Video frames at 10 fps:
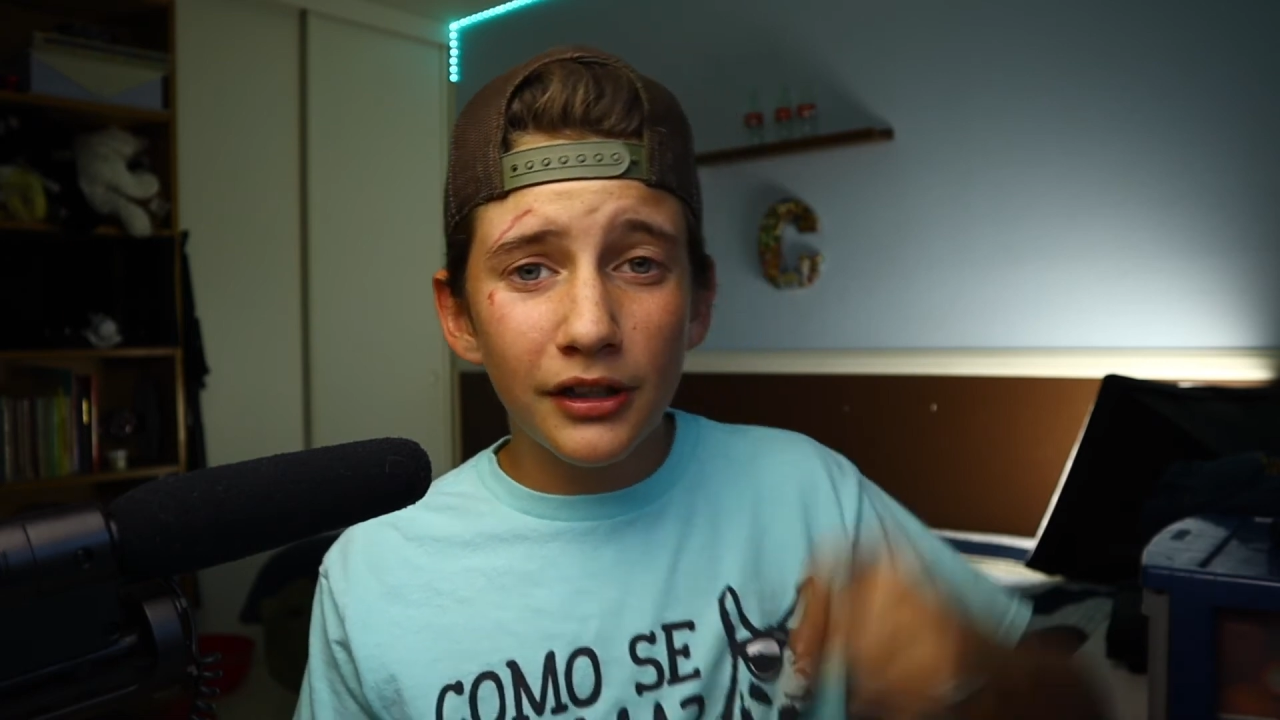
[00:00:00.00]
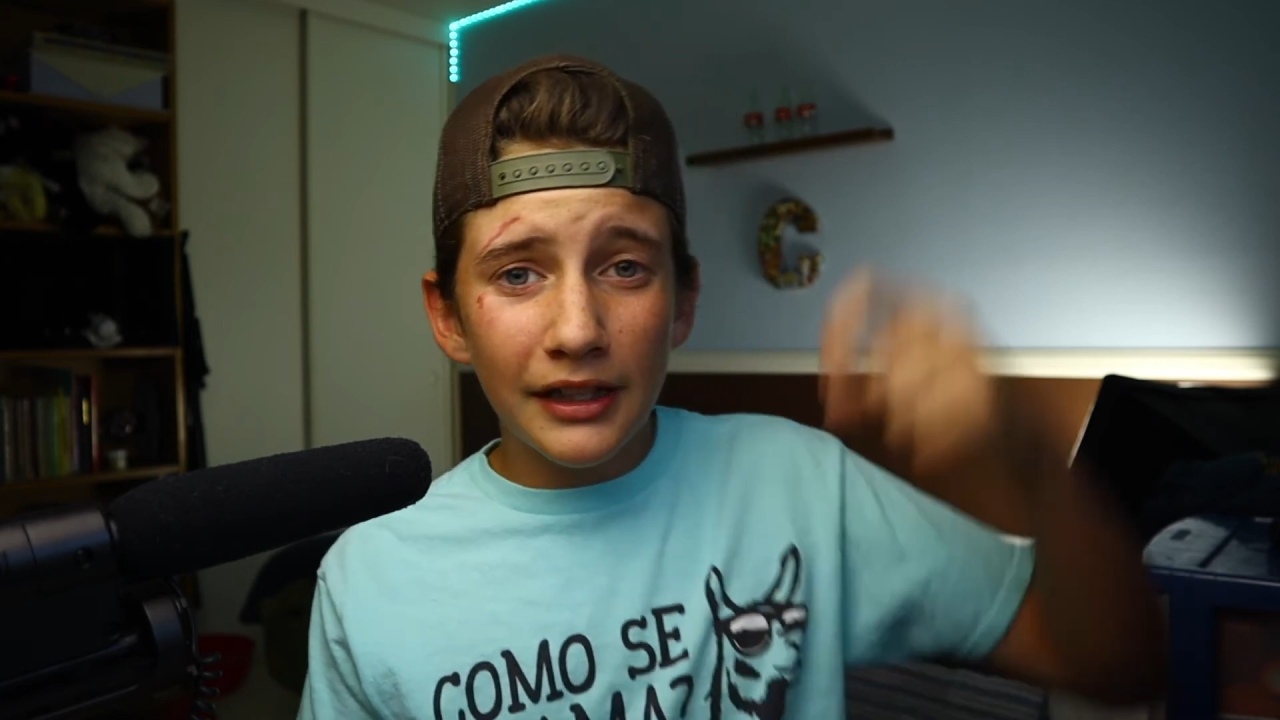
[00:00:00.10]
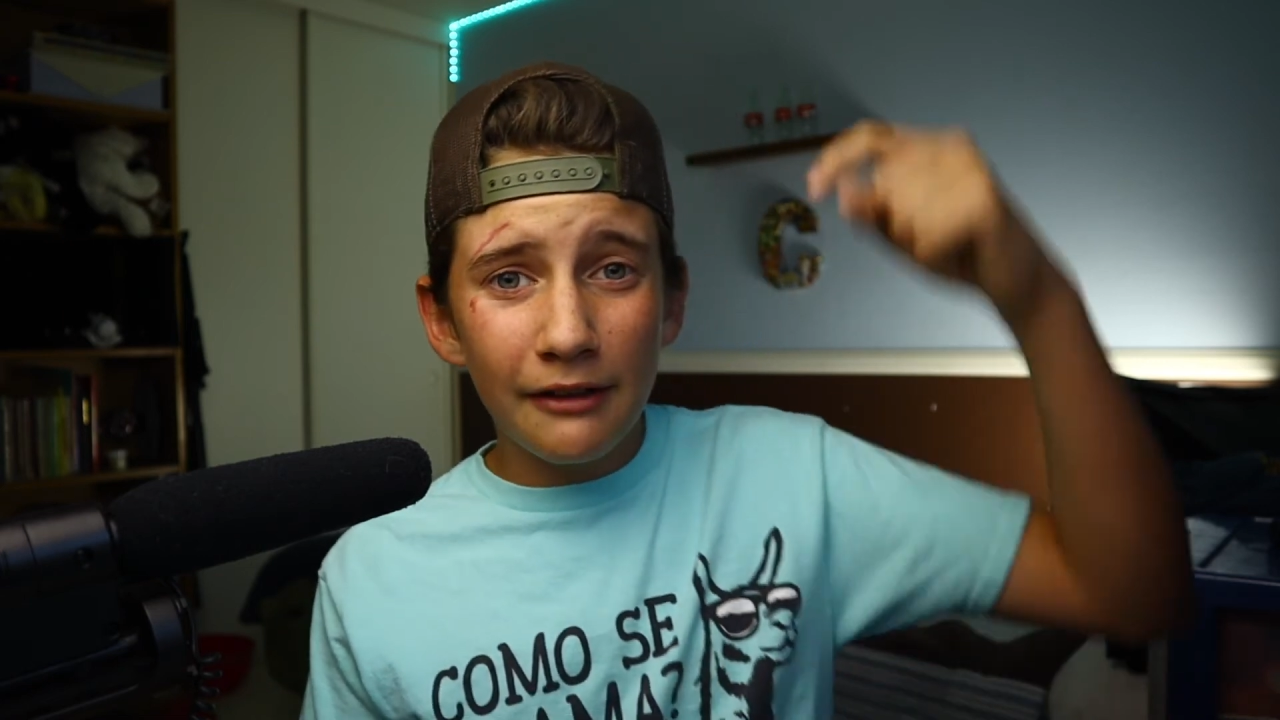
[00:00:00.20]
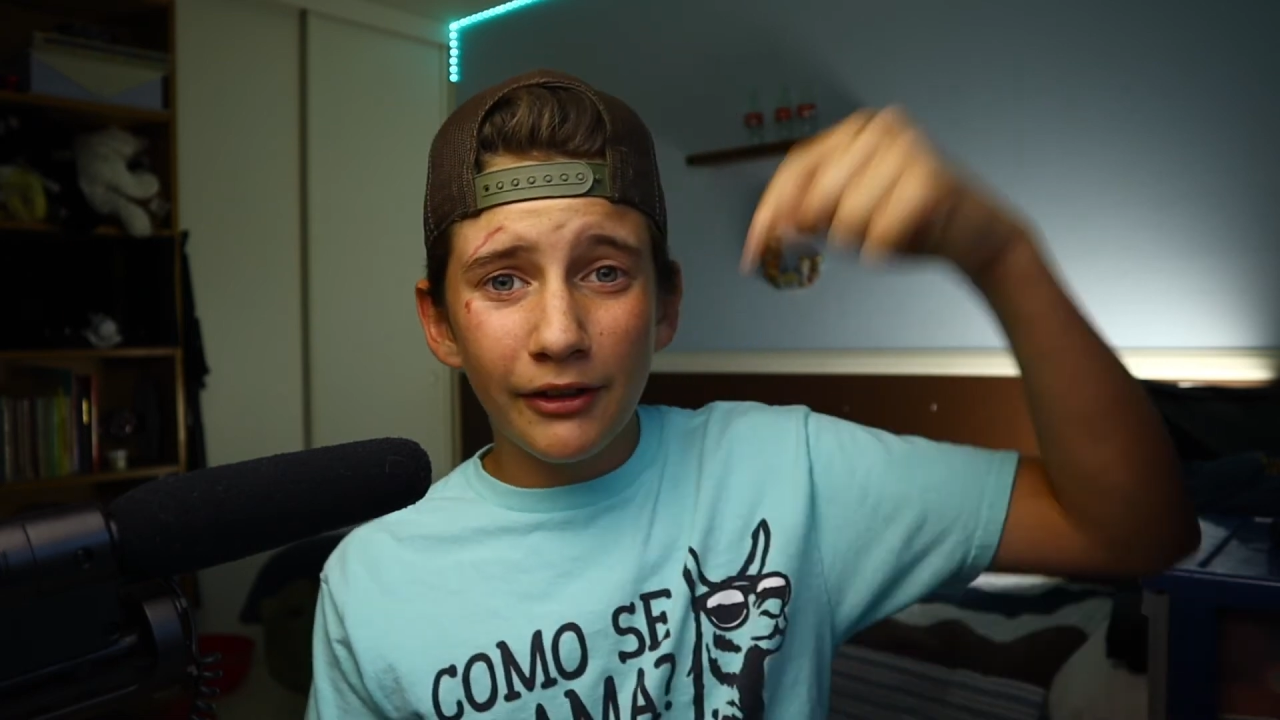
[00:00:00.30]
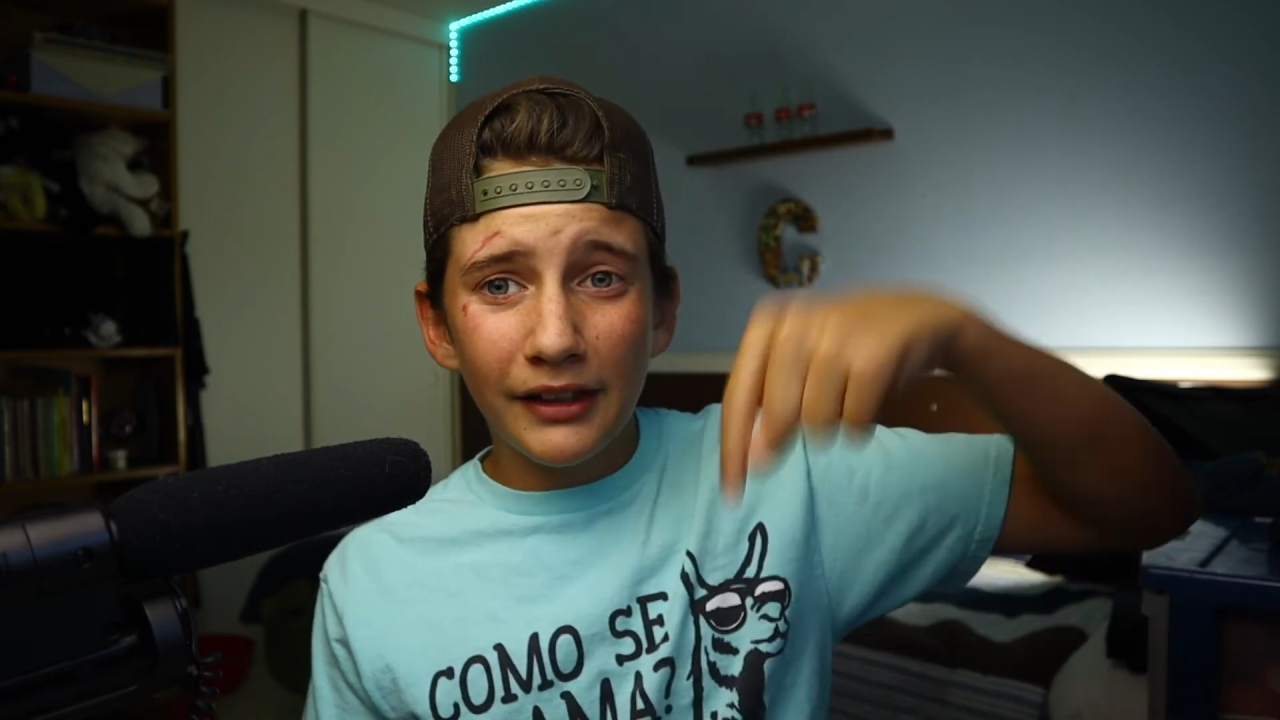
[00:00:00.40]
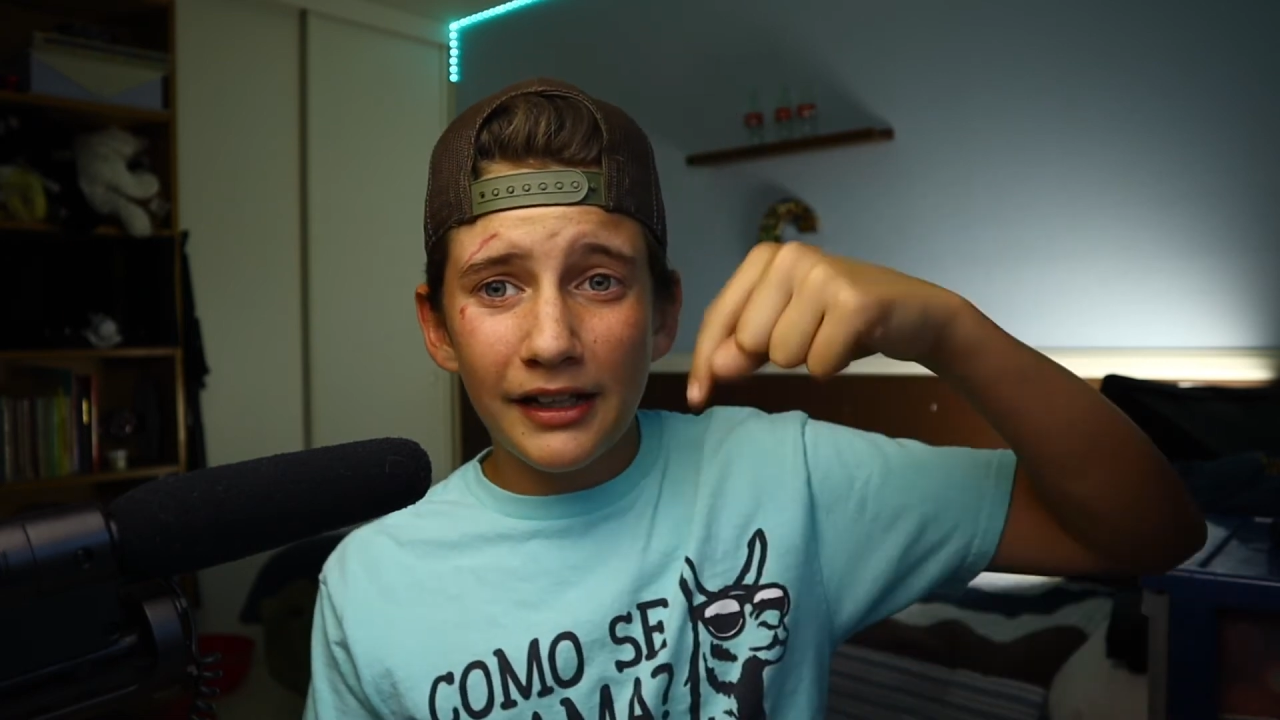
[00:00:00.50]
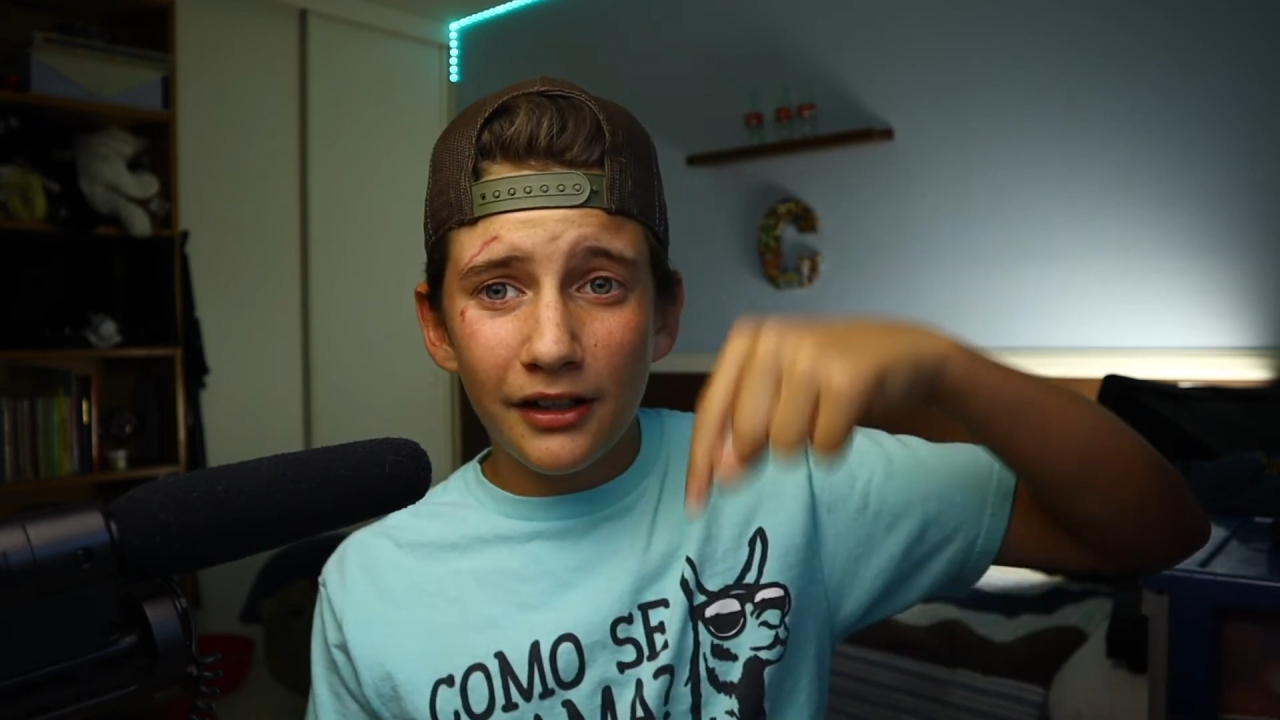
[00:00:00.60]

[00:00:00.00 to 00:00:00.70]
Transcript: leave a like